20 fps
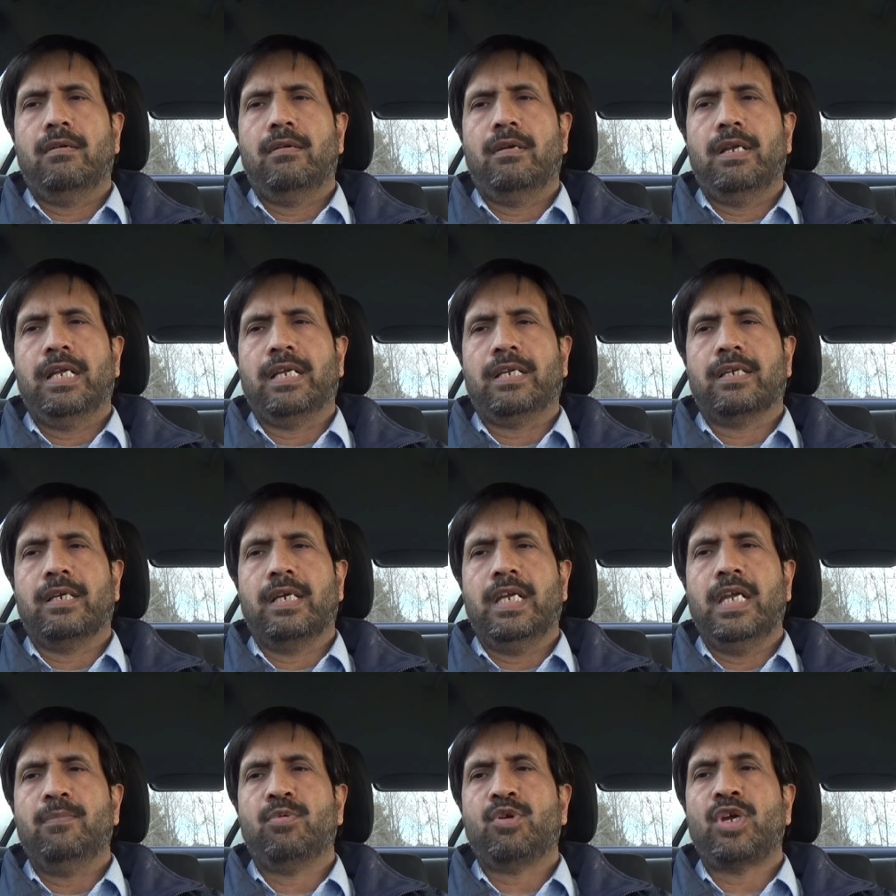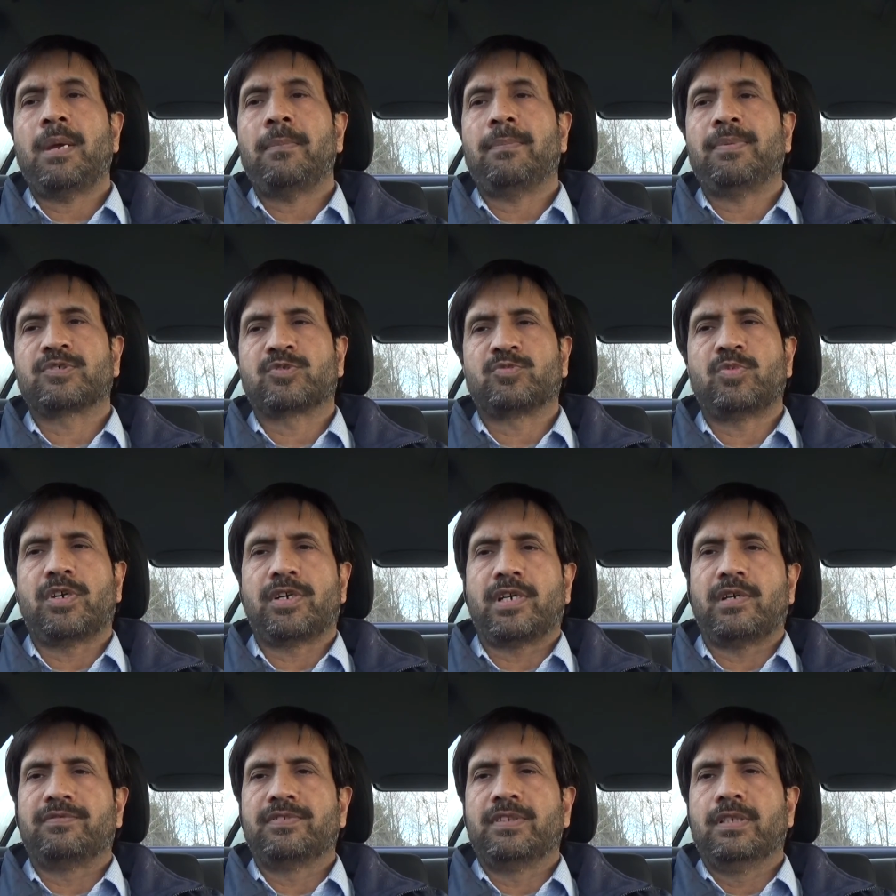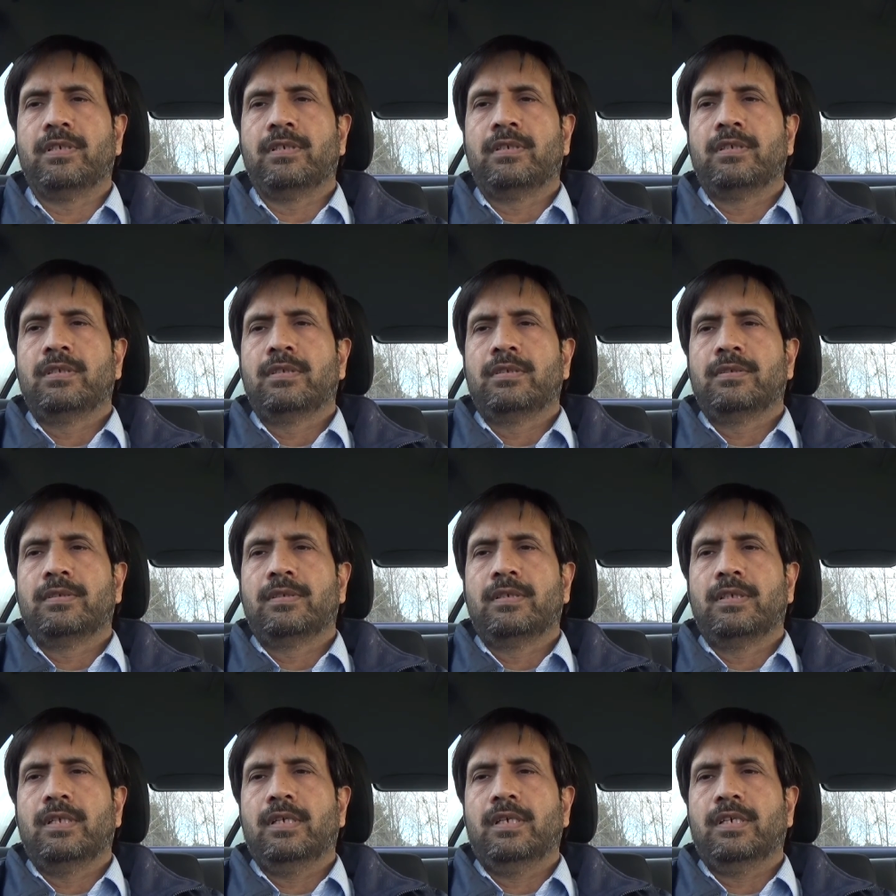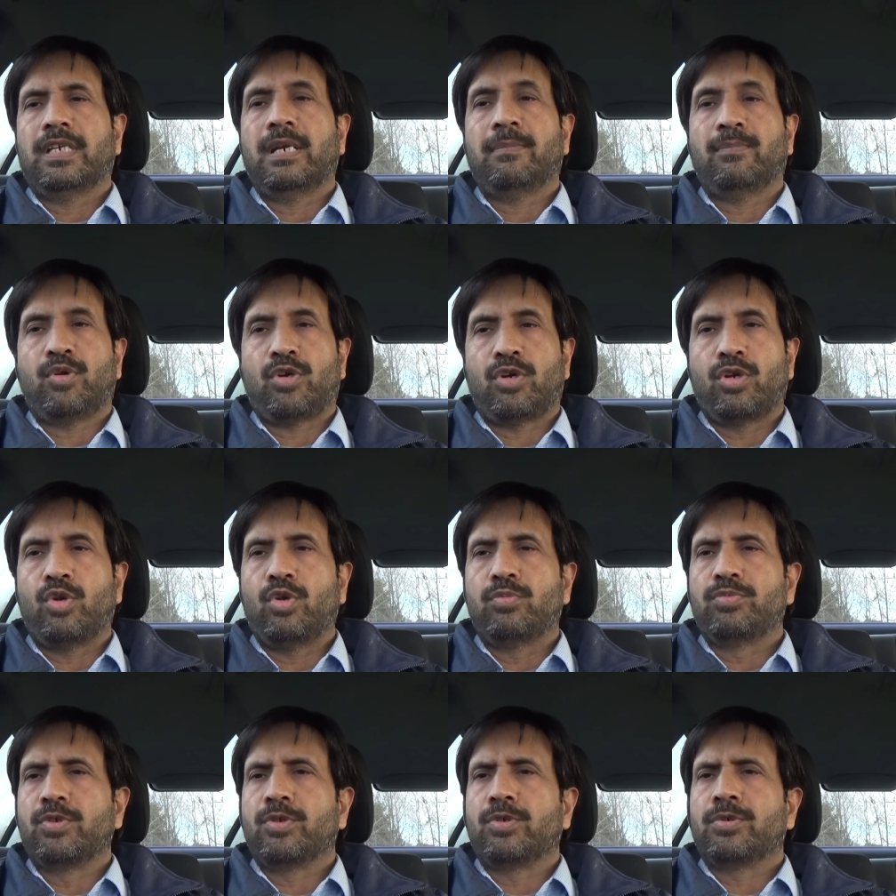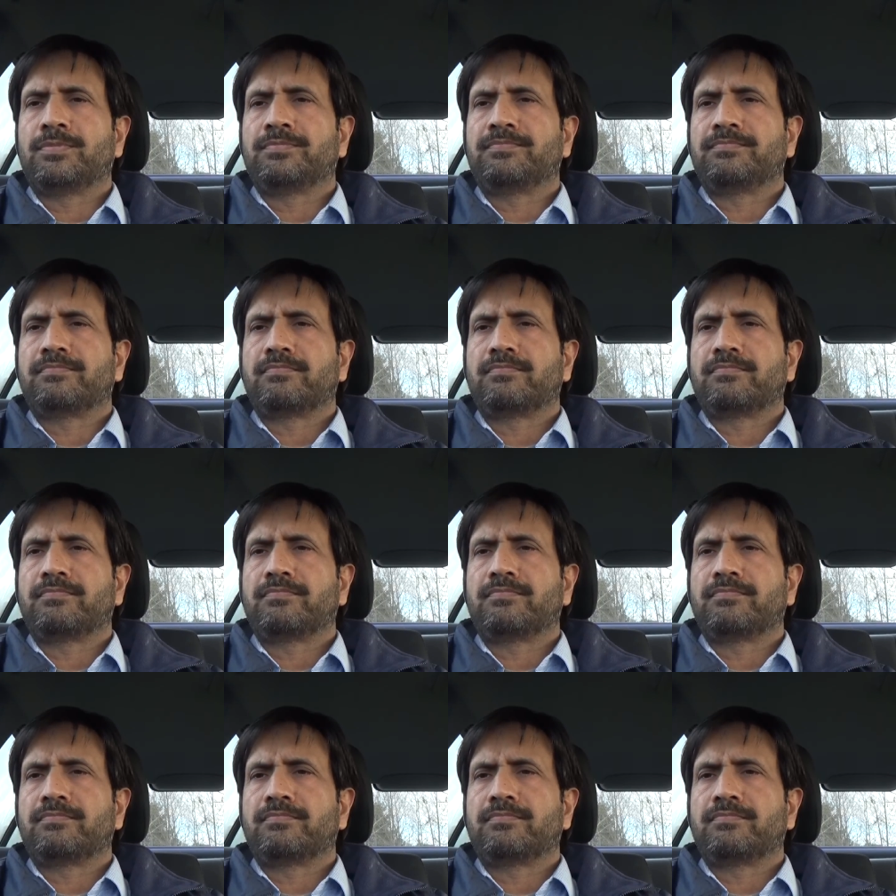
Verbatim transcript: like hippocampus part of the uh, temporal lobe you know